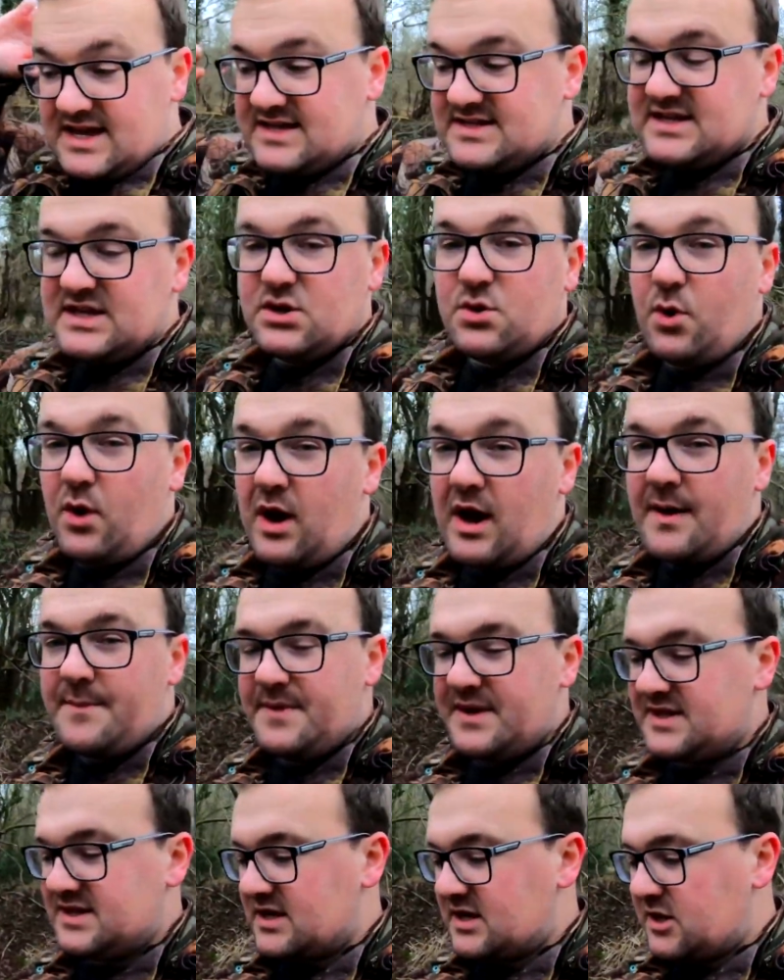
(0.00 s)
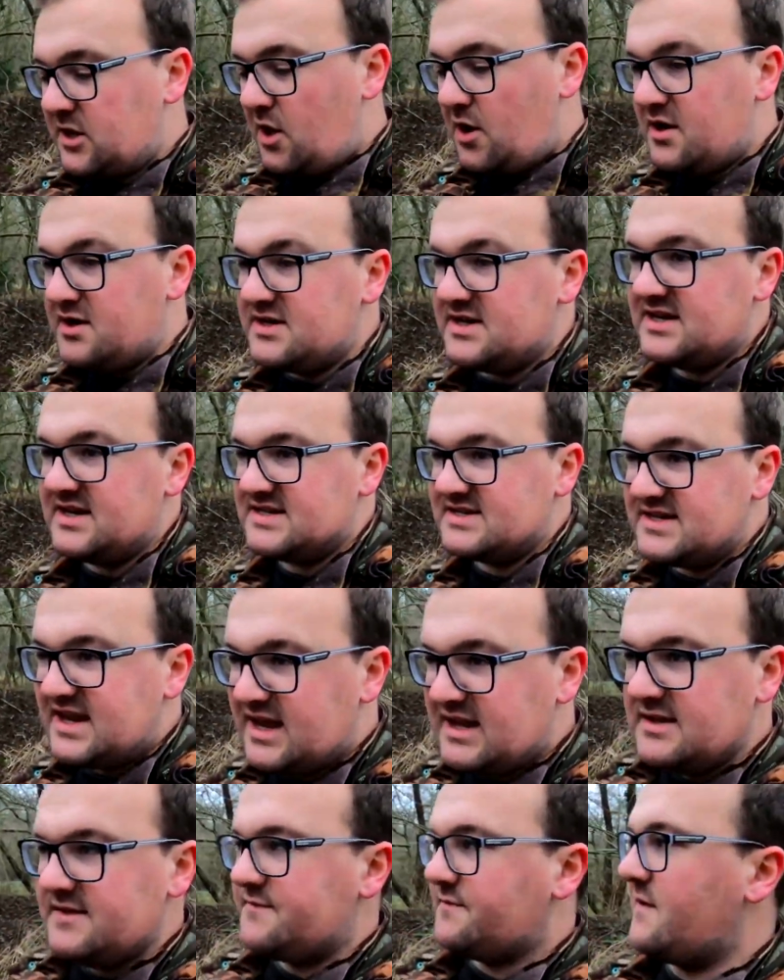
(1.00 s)
is in quite a big decline in its
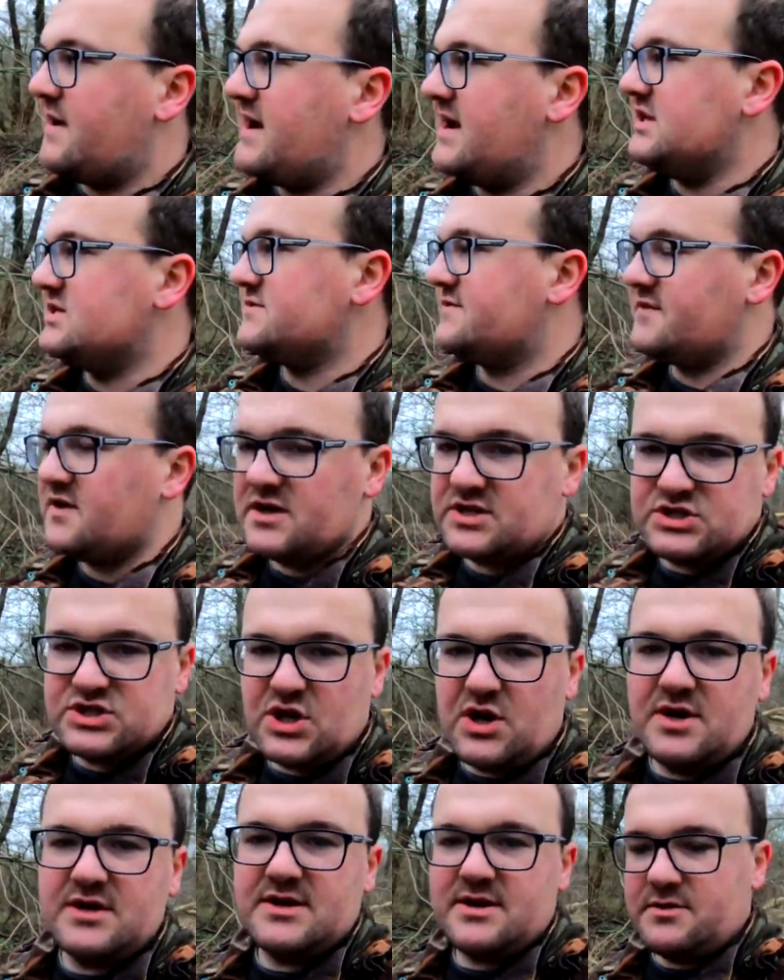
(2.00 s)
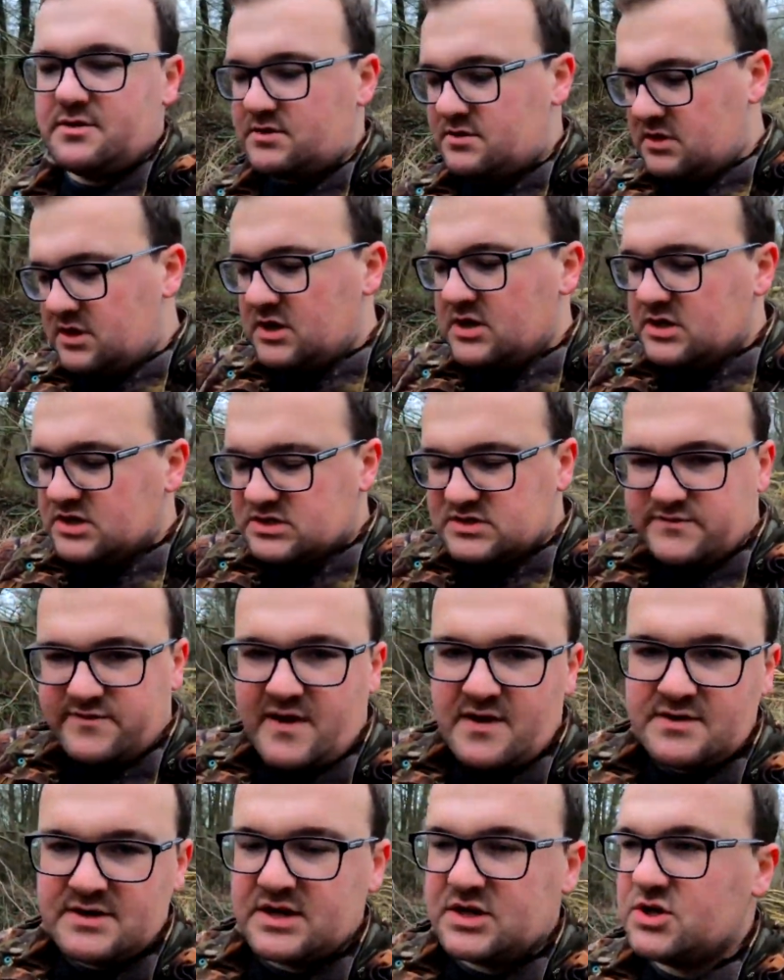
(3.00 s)
native range of like China and
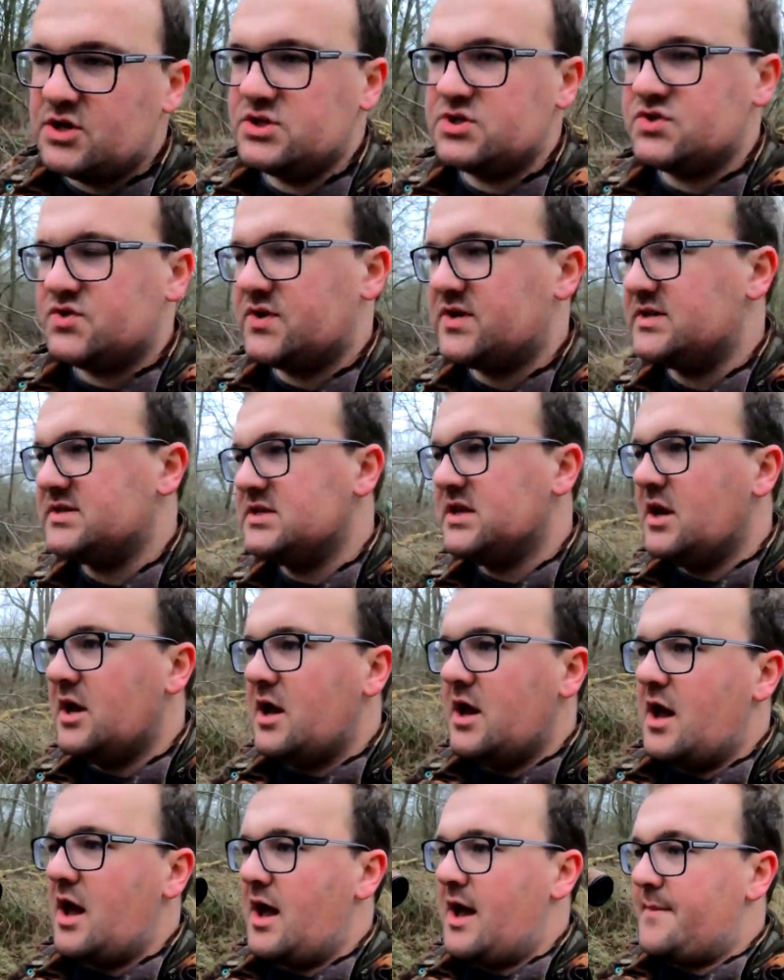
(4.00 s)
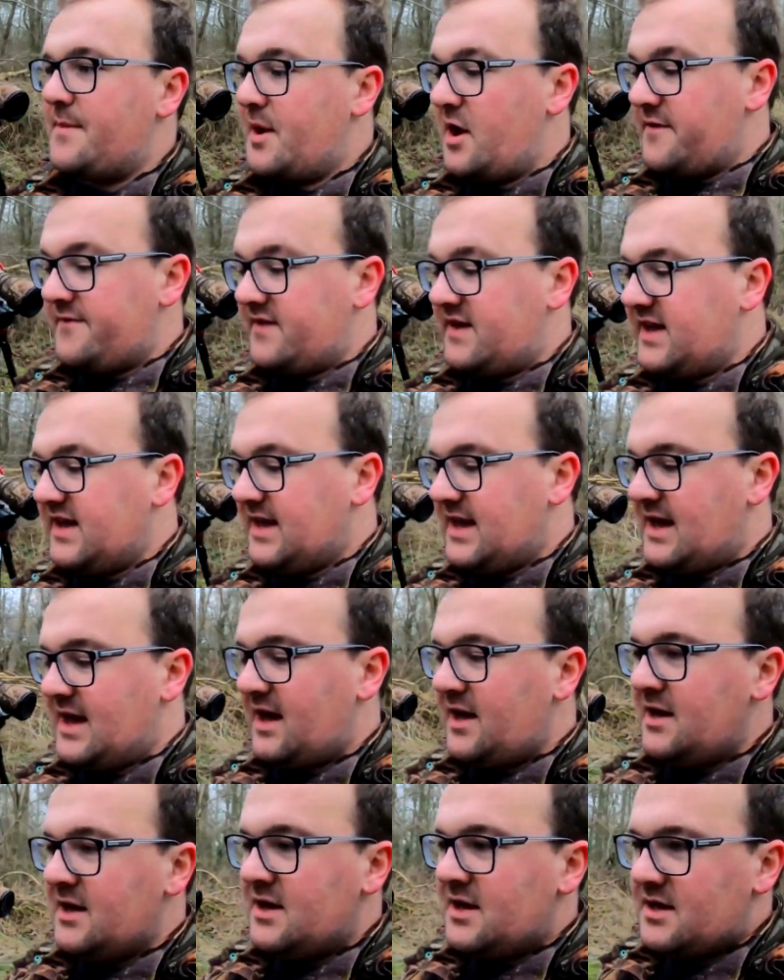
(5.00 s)
surrounding countries, but over
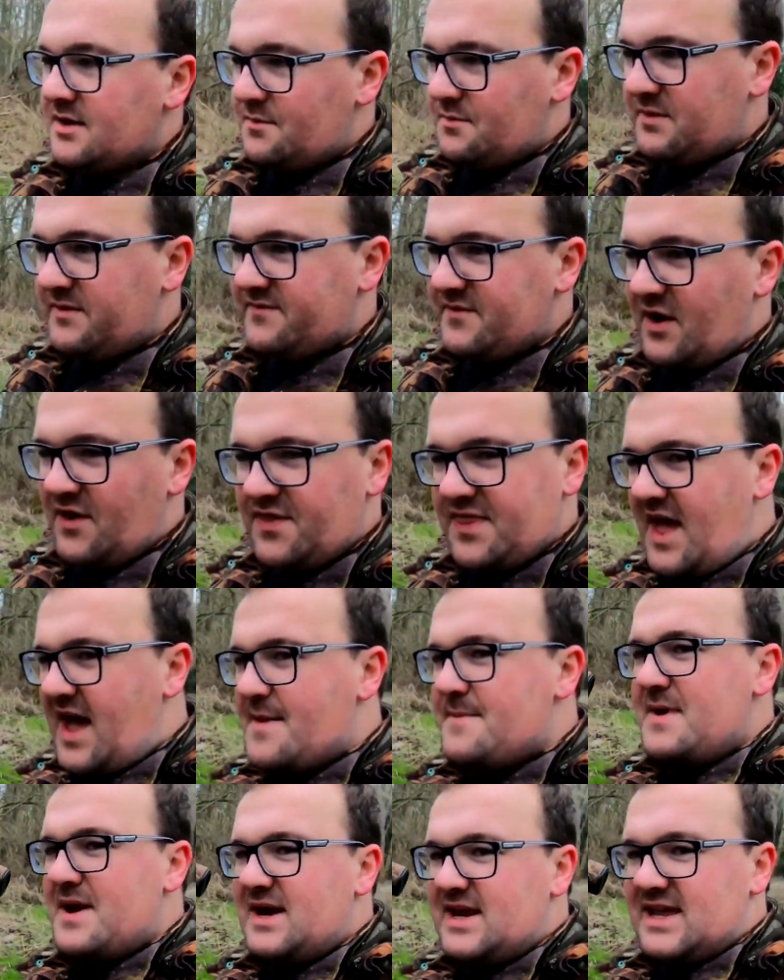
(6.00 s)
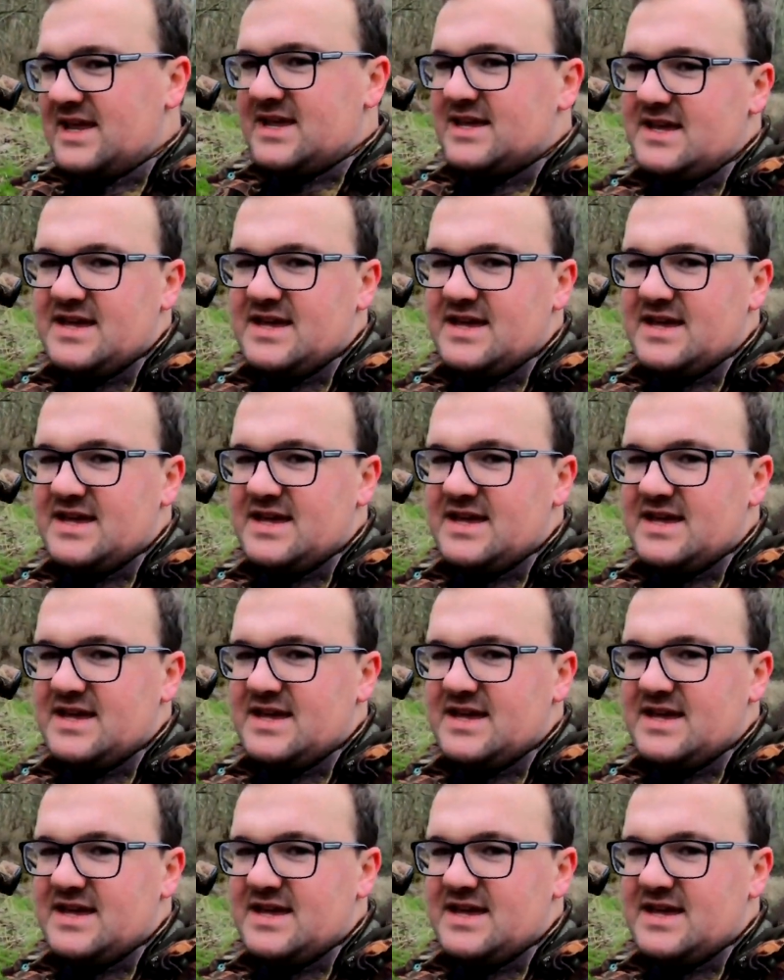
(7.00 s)
here we've got that many.